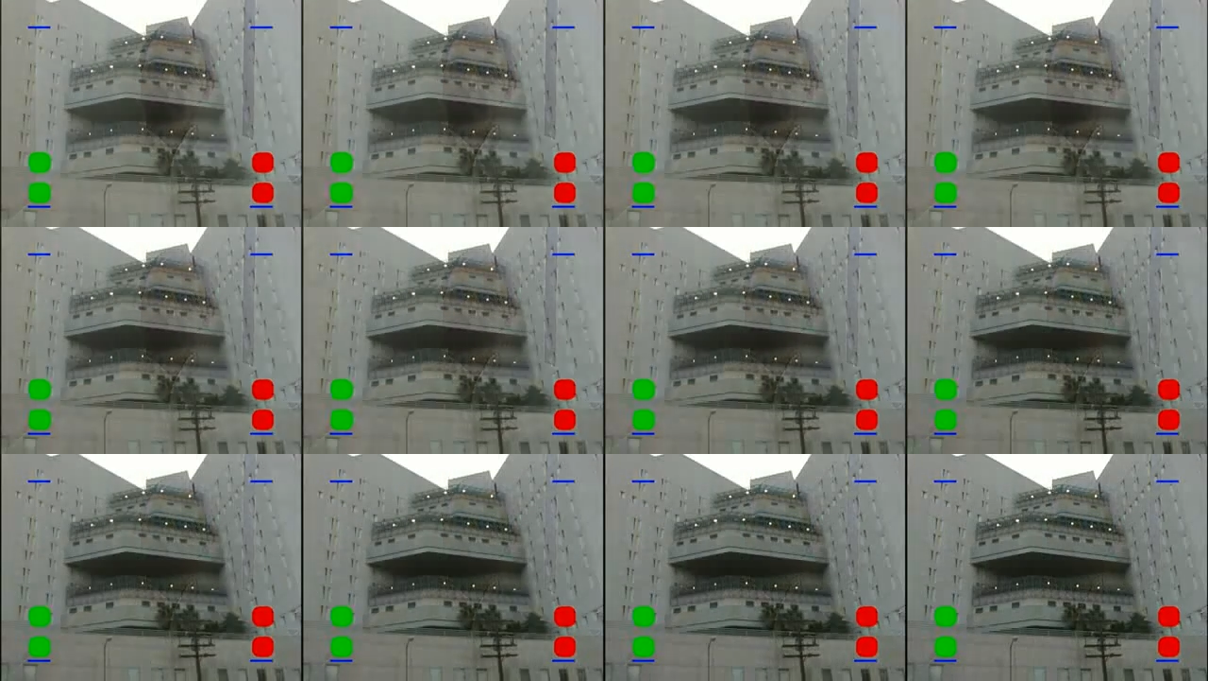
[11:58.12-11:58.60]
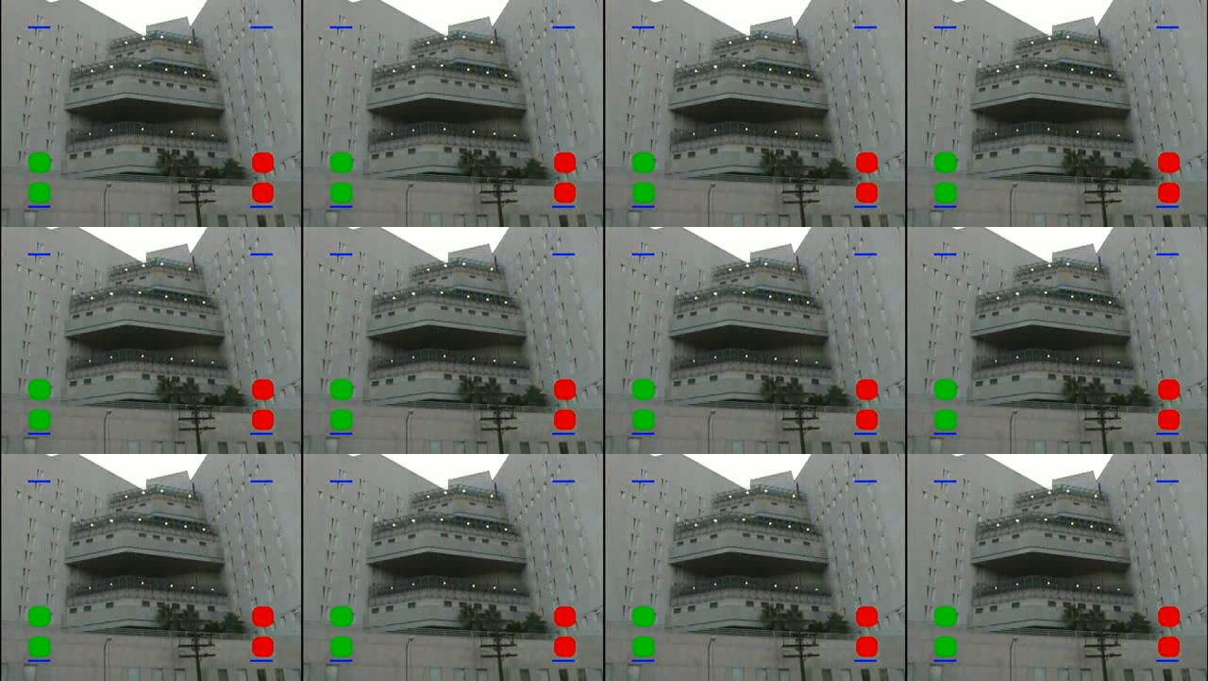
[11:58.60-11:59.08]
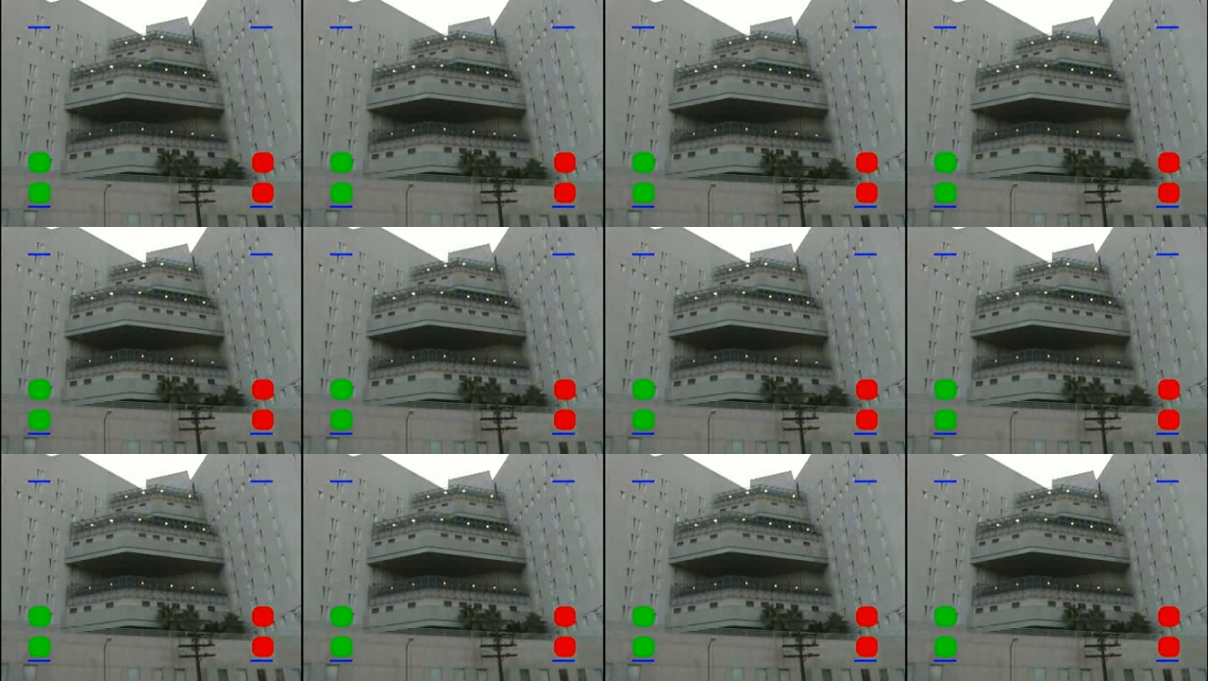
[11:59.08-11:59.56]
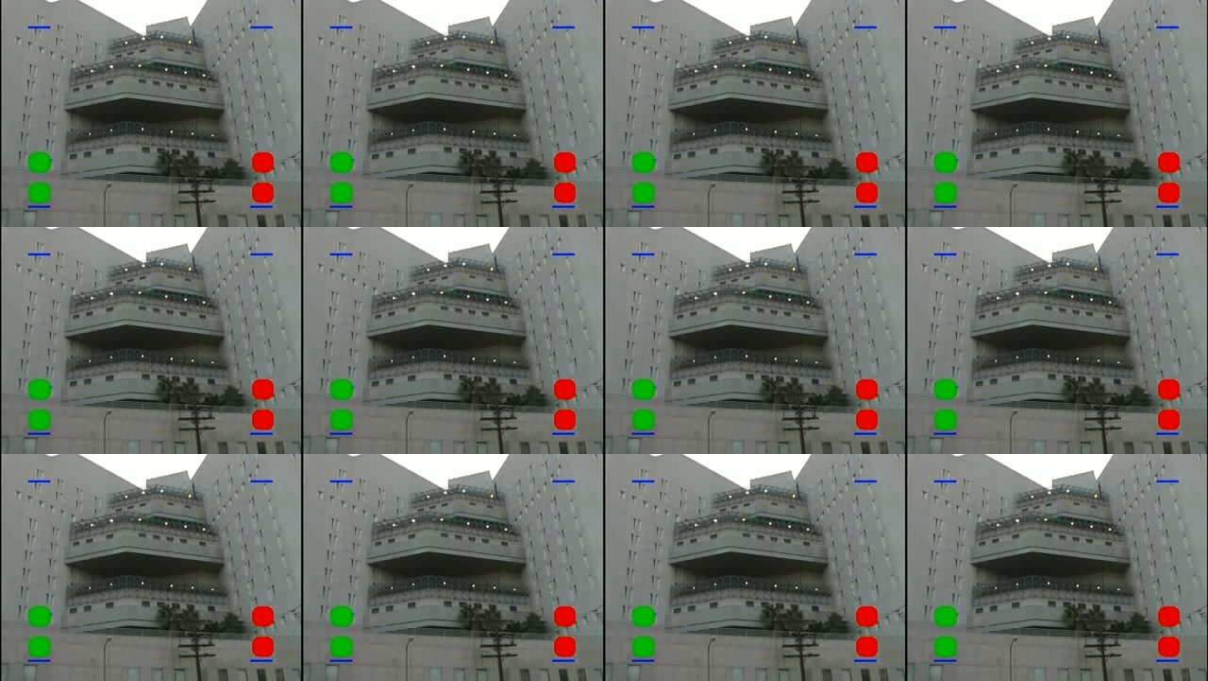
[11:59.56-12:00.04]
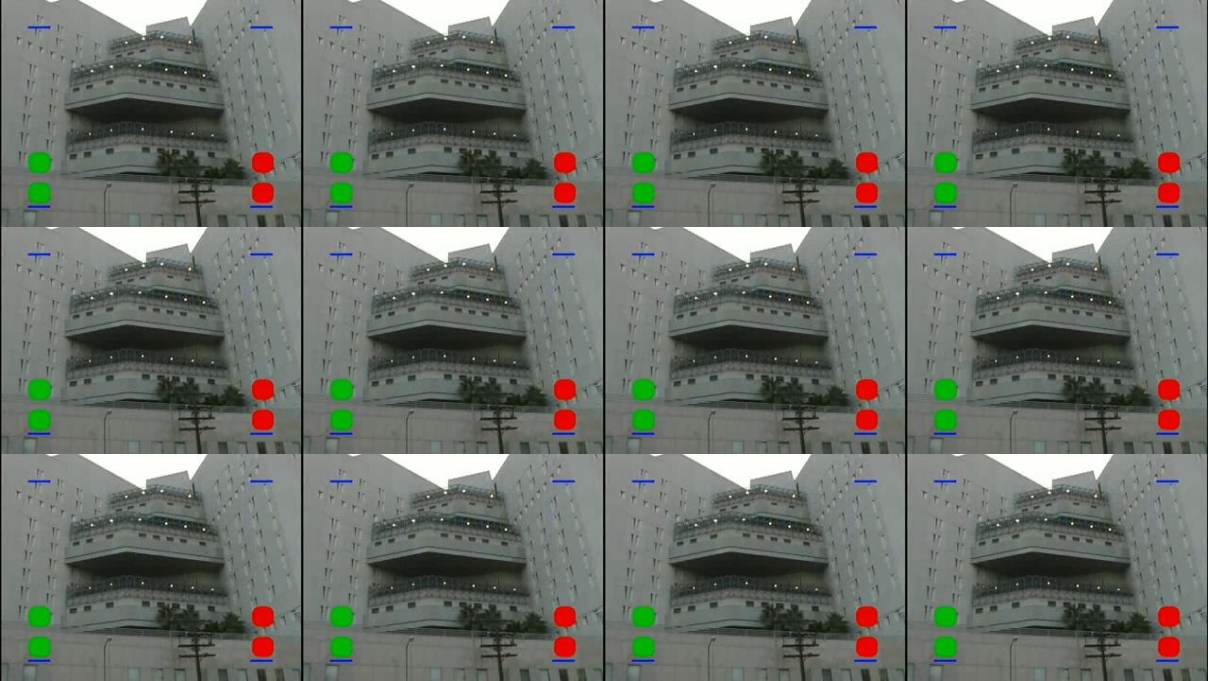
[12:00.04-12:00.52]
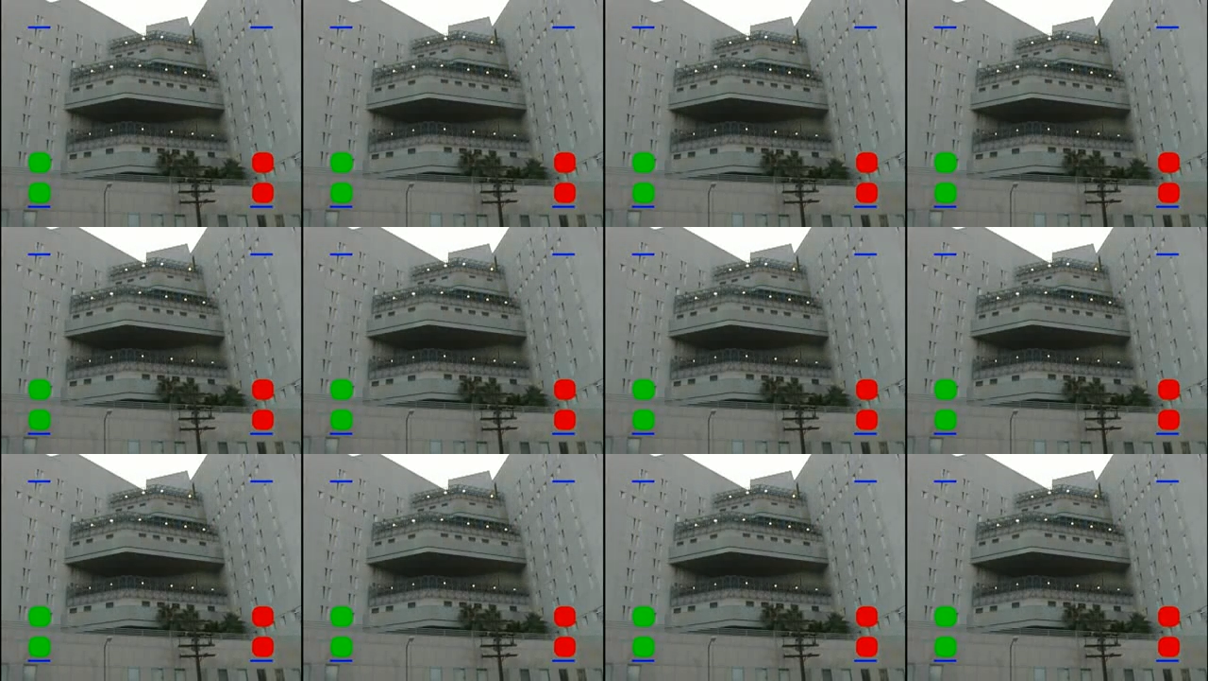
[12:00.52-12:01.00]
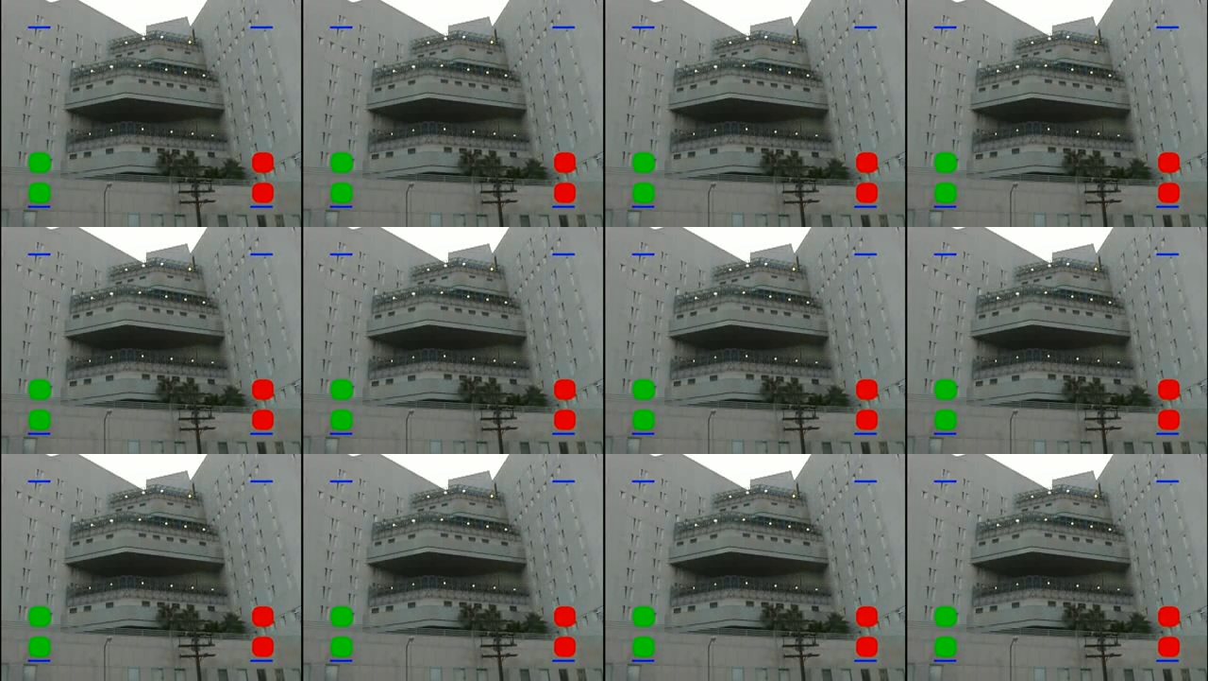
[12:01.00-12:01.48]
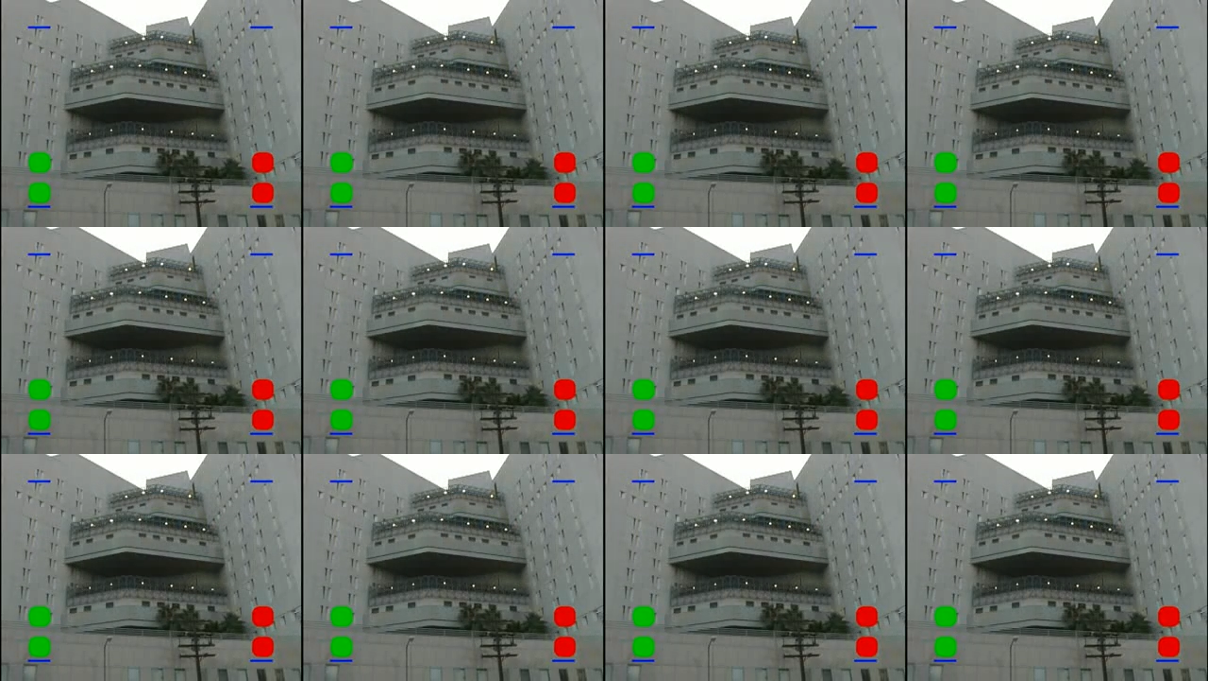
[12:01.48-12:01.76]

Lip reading: (no speaker visible)